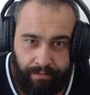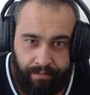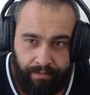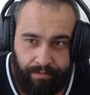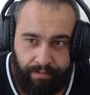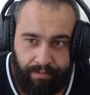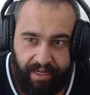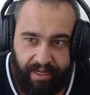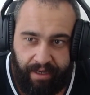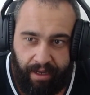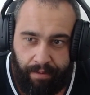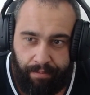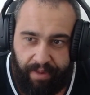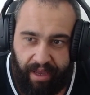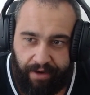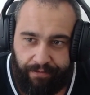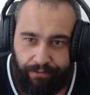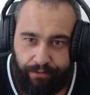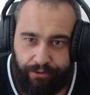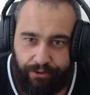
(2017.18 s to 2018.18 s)
Big
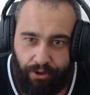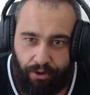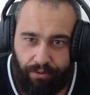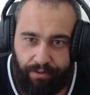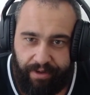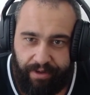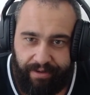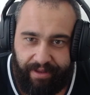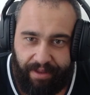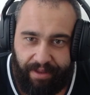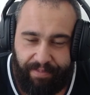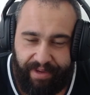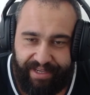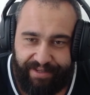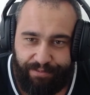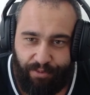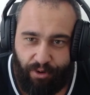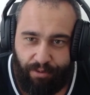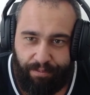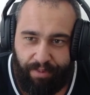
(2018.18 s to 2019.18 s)
comeback for Tony. That means
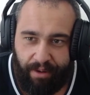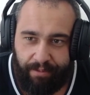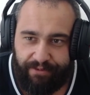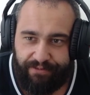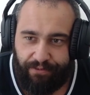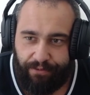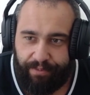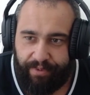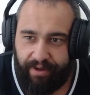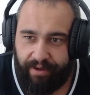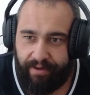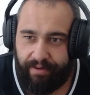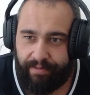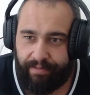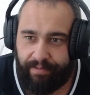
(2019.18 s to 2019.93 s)
more bumps for me.